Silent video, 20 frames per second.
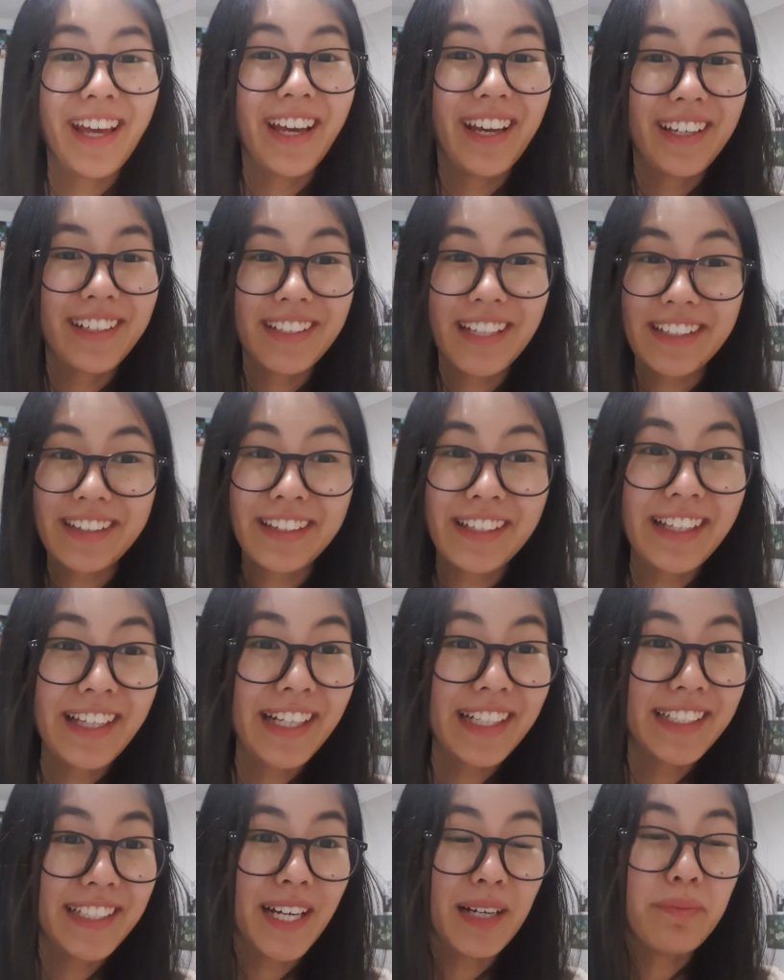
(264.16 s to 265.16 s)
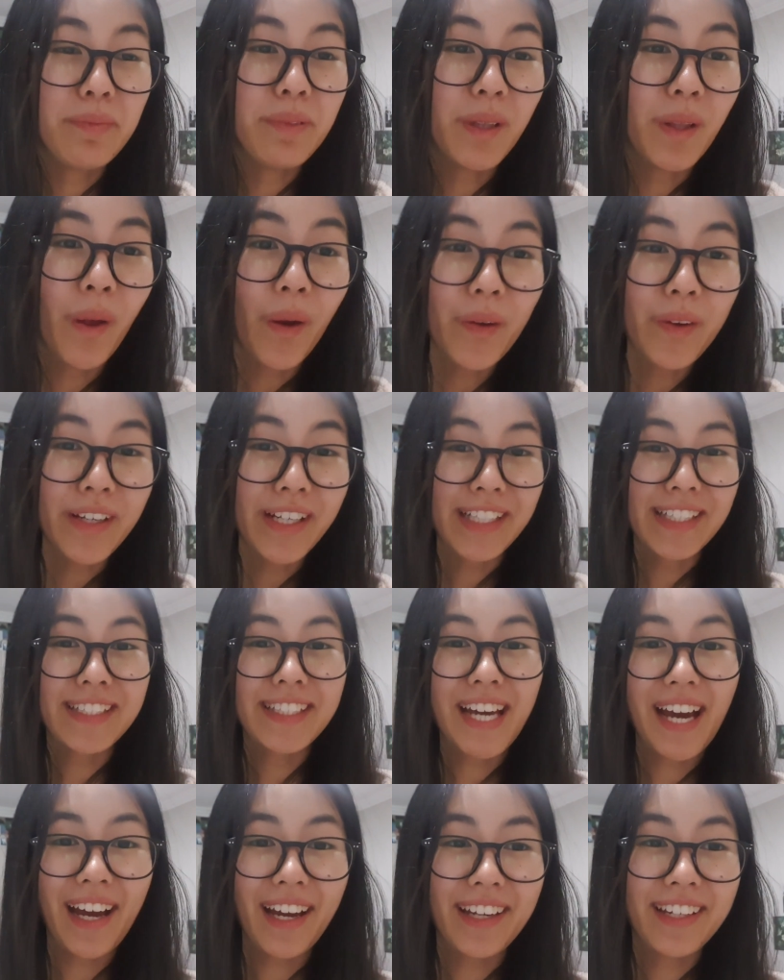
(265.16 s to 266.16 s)
click the link down below. It's
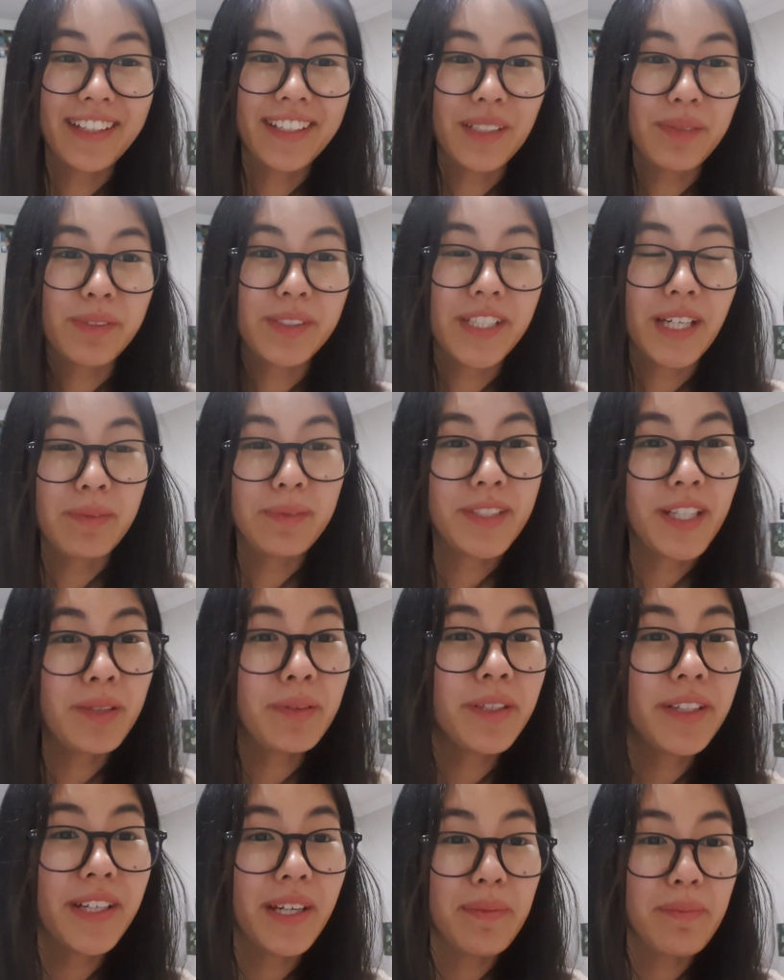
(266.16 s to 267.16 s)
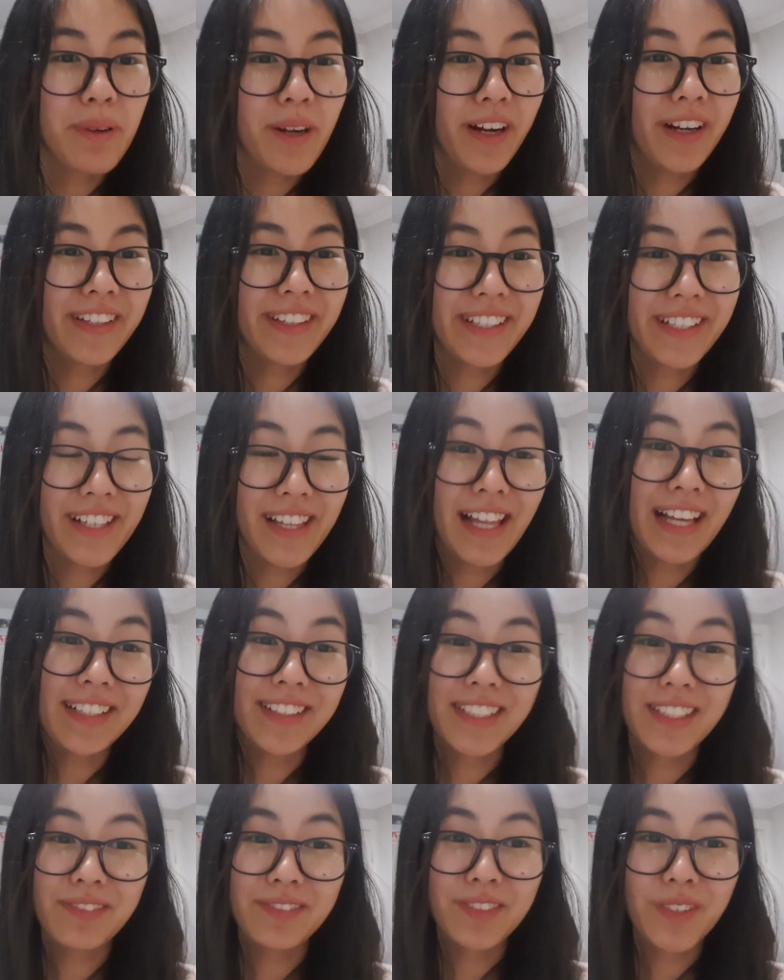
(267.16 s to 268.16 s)
at
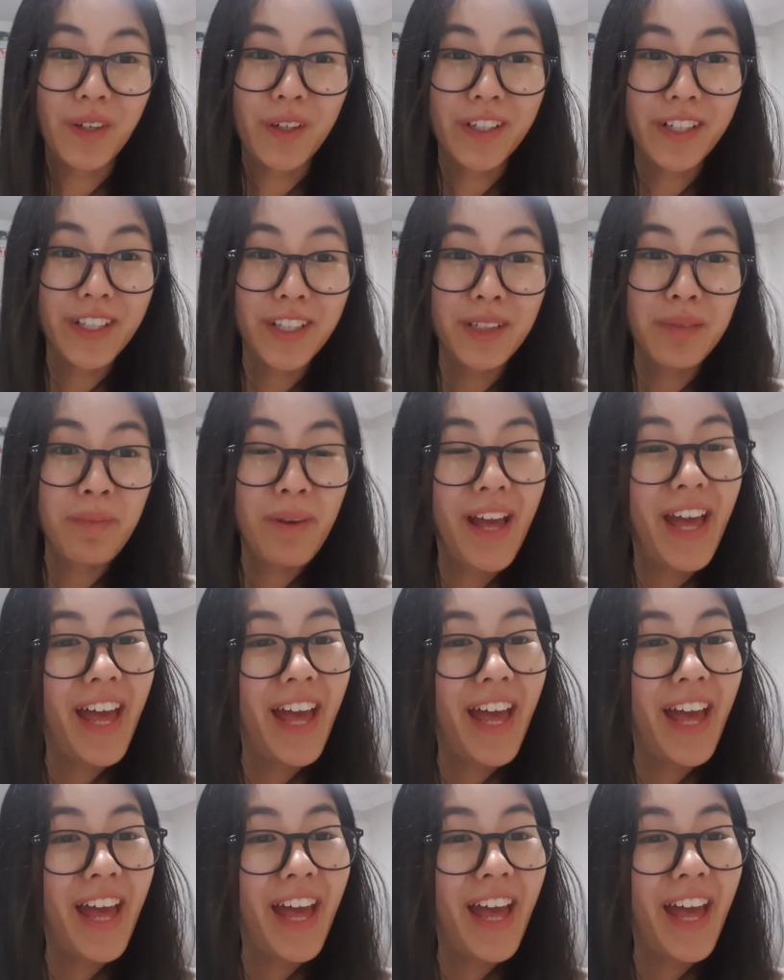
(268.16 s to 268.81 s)
www.empyreanthecollective.com,